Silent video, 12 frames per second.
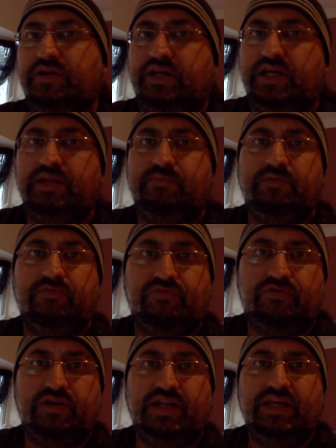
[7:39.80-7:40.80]
killing people
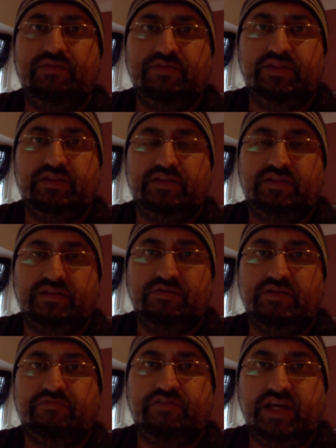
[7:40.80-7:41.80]
for leaving
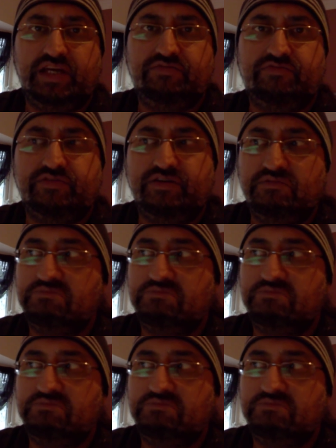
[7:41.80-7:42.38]
the faith?